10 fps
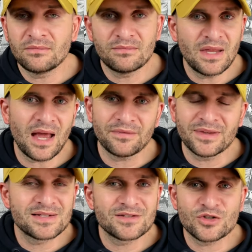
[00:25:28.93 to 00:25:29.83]
yeah,
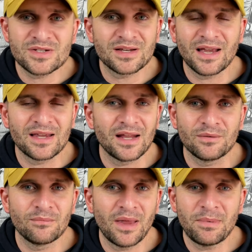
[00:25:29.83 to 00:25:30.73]
this is just, a,
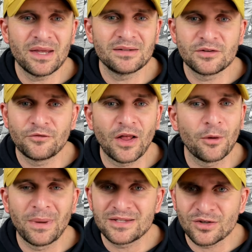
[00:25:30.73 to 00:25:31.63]
again, maybe a
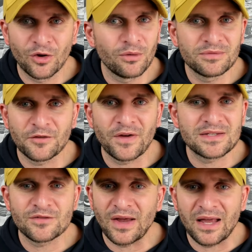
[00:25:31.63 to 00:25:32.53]
developmental
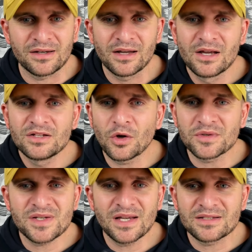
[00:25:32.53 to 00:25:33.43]
defensive end. Don't
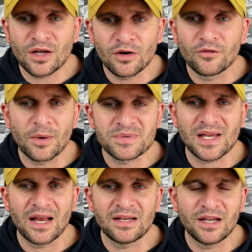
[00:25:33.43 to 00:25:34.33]
see a ton of
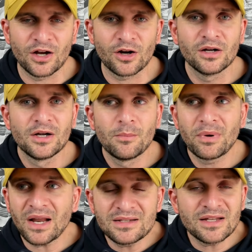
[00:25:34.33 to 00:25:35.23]
upside here,
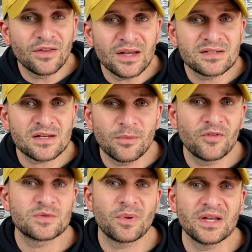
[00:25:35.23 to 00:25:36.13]
but I did like some of
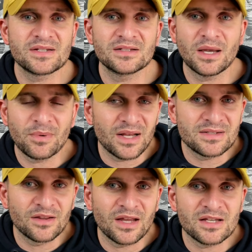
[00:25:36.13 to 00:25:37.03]
his plays on tape, and I
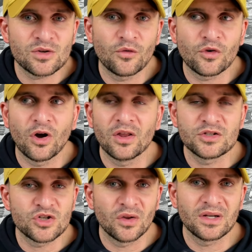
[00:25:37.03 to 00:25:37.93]
did like his overall
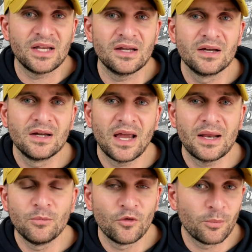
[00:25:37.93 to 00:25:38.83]
agility
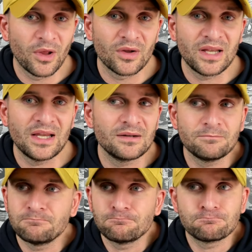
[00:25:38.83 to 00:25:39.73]
and movability.
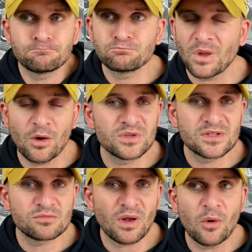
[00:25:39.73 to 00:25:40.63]
I
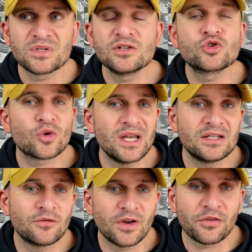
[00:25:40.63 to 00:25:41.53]
was I was intrigued,
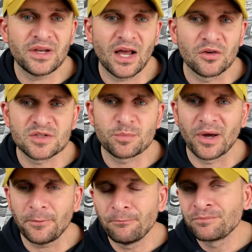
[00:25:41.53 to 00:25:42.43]
if nothing else,
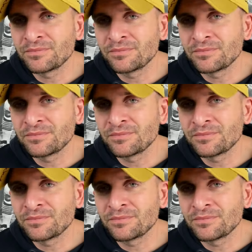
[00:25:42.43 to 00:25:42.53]
but